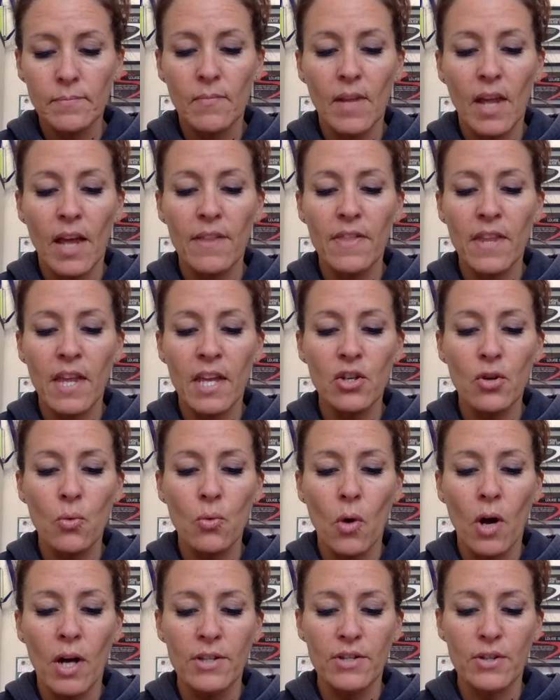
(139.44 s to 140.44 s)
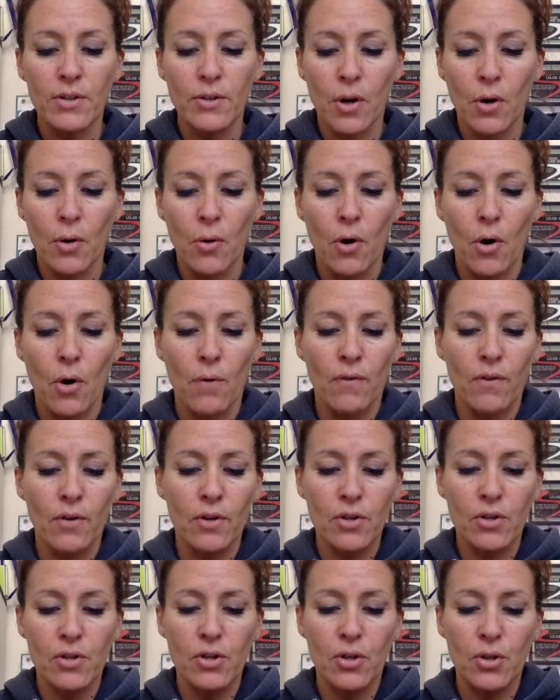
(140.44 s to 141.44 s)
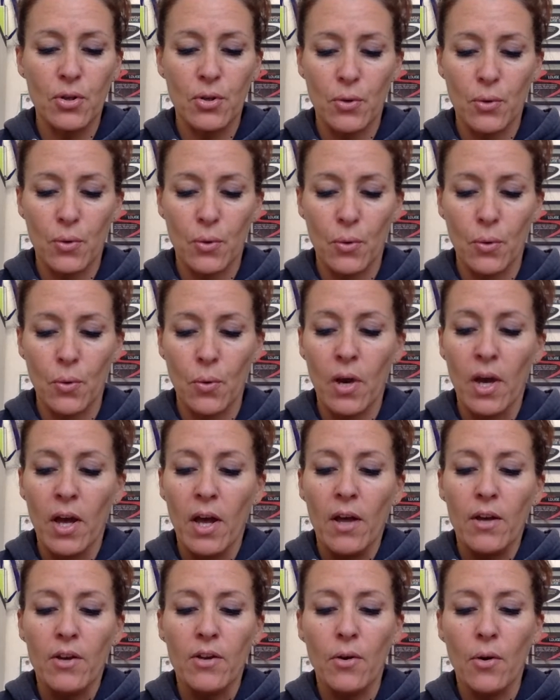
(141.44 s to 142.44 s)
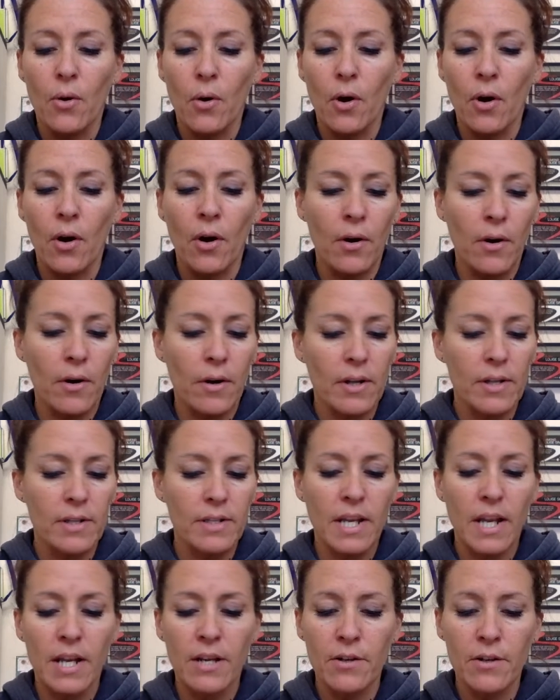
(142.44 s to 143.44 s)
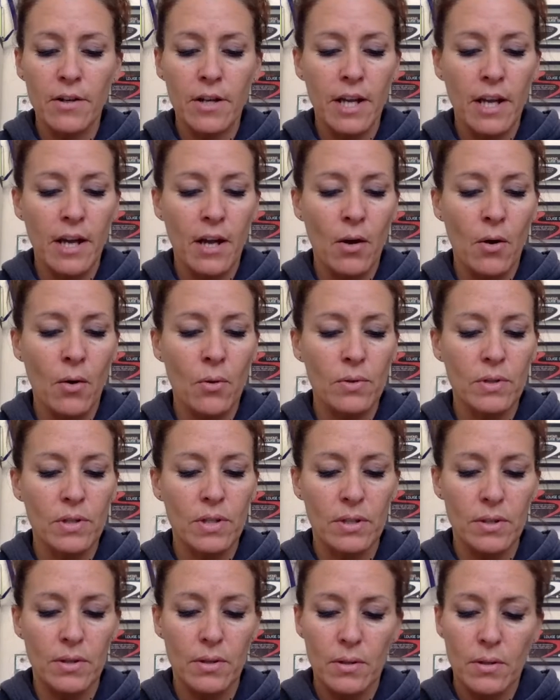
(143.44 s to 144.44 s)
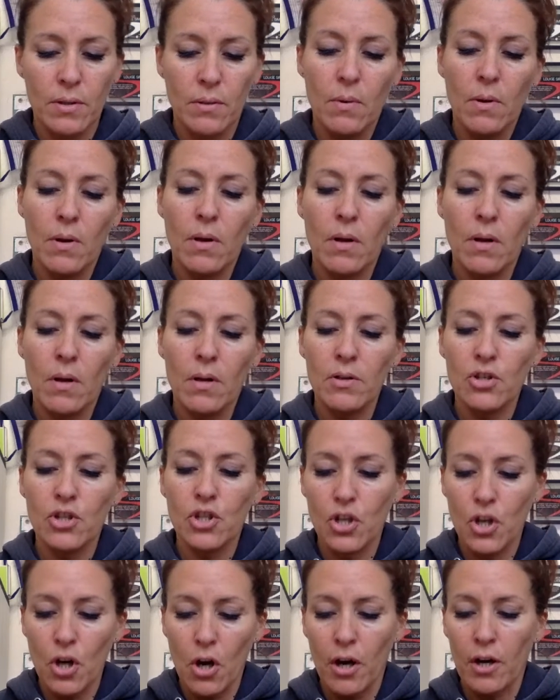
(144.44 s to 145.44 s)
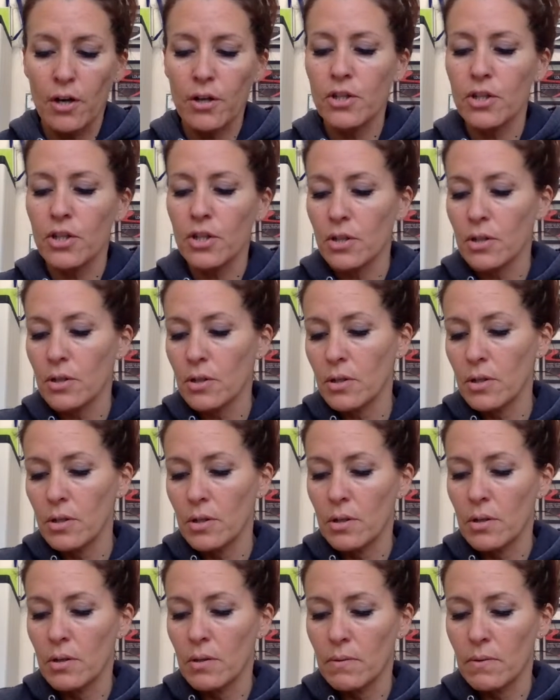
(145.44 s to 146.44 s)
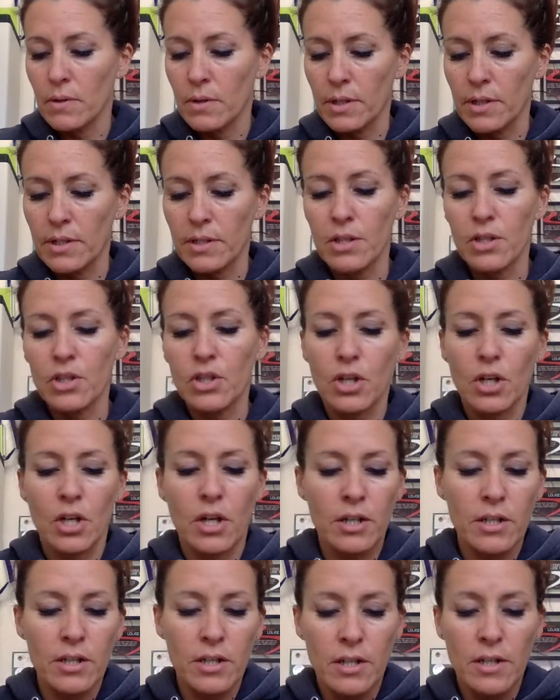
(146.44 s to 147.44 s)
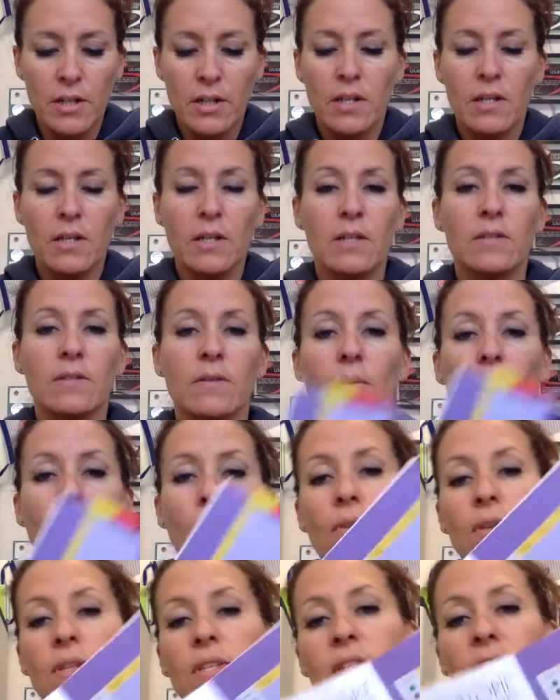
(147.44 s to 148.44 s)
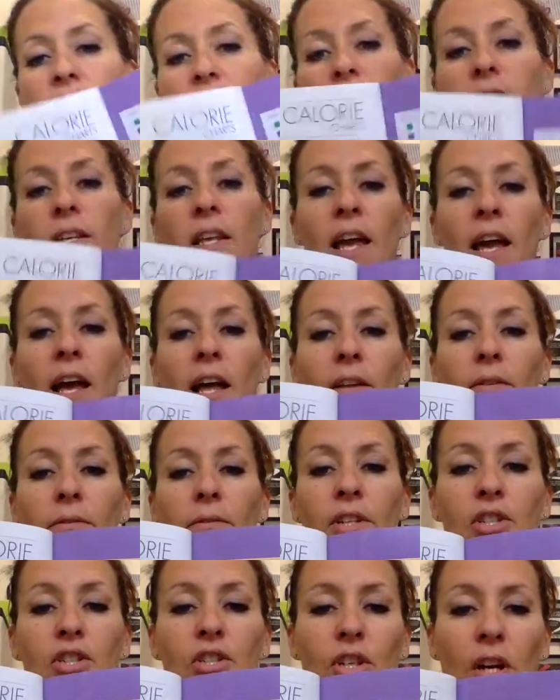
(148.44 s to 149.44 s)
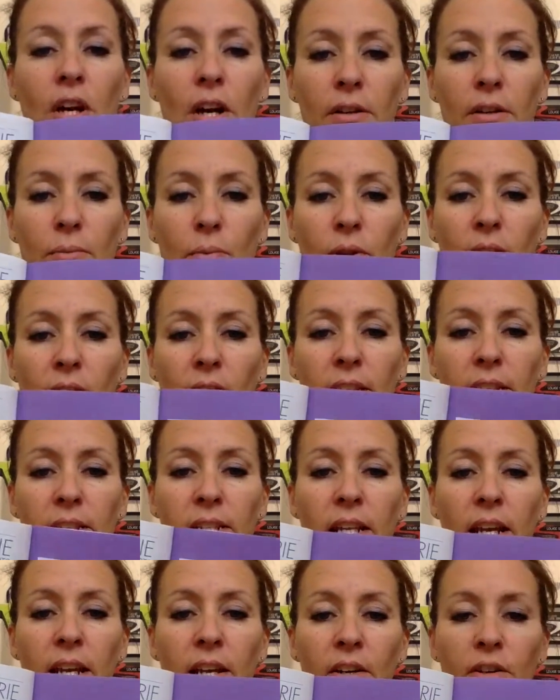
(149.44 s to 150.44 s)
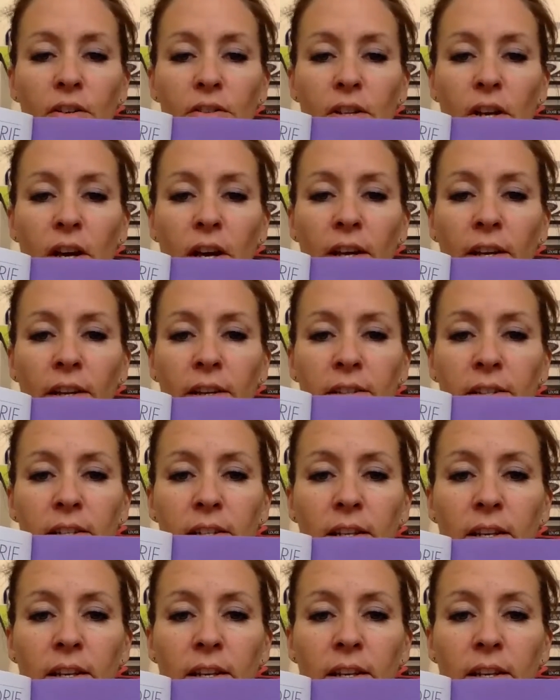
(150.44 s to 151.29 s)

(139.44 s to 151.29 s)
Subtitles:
And then you want to go over to your container count chart. Where is the chart? So this is the calorie chart with the containers on it.